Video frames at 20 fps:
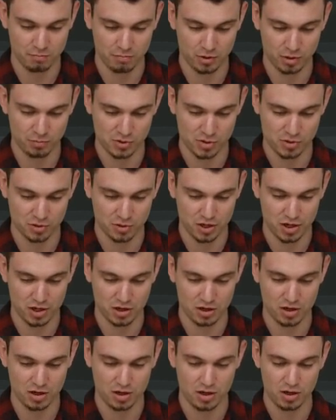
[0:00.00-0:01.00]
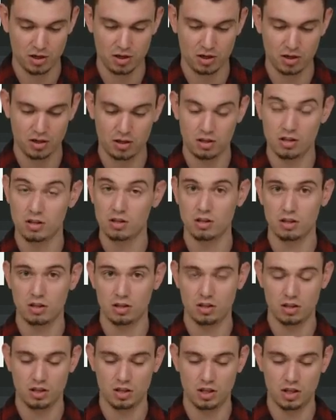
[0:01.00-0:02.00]
Bulbasaur here.
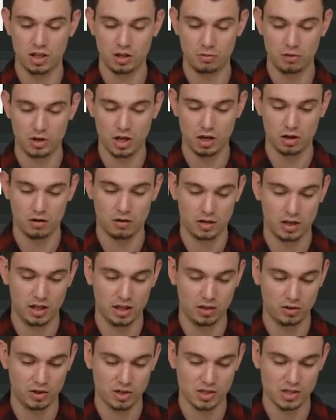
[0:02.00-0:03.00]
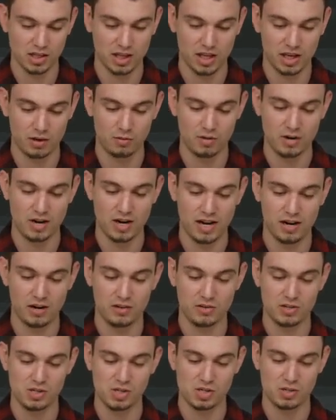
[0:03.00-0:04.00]
And there we go. It looks like we're
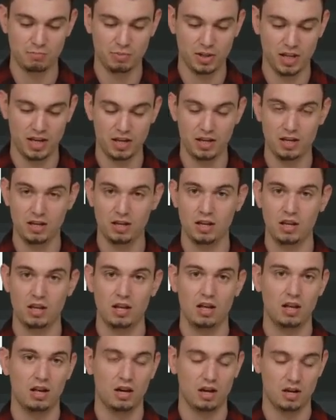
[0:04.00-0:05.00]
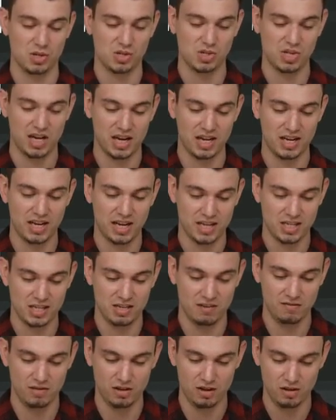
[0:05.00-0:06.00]
now displaying our second
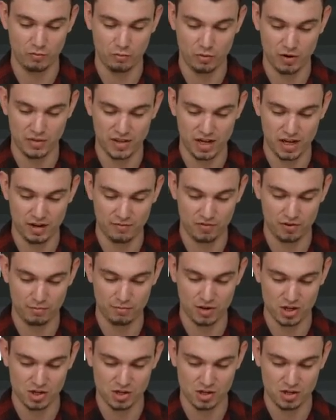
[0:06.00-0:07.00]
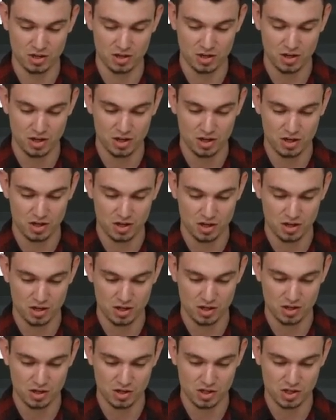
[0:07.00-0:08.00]
activity with that information.
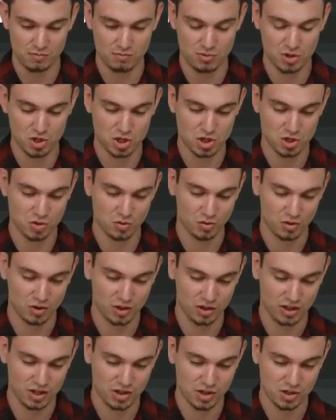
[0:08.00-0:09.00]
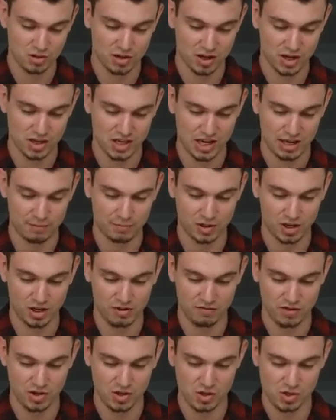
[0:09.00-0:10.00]
Just to be sure, let's try tapping
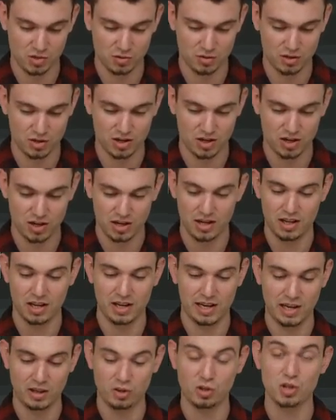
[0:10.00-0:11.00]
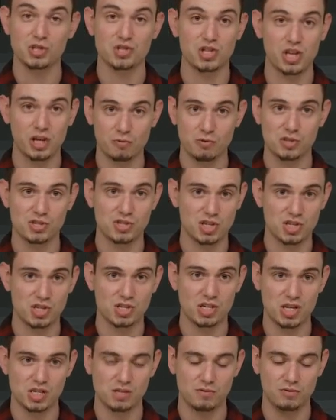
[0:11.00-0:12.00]
on Venusaur, and it looks like we're
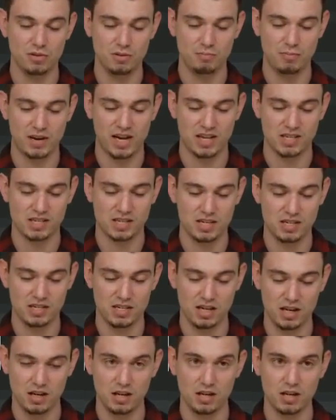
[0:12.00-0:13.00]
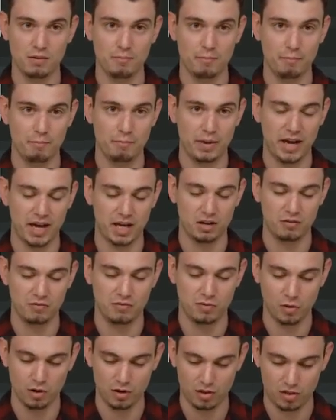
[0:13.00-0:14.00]
successfully passing data back and
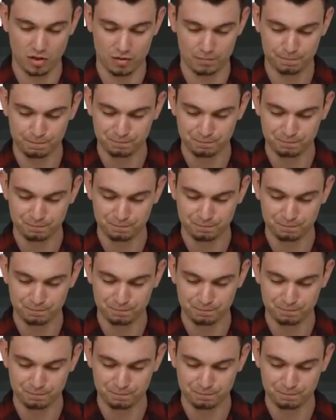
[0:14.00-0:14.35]
forth.